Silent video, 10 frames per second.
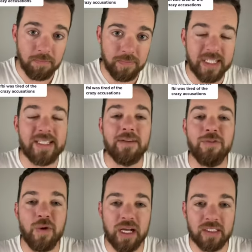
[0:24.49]
to see if
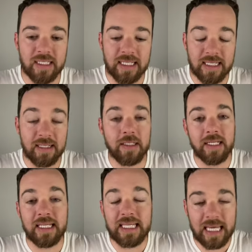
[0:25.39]
you actually can
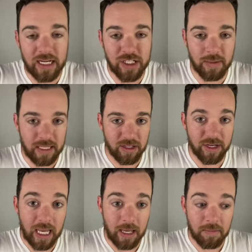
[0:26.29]
can catch them at their
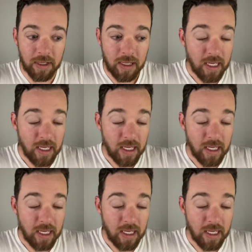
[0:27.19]
game.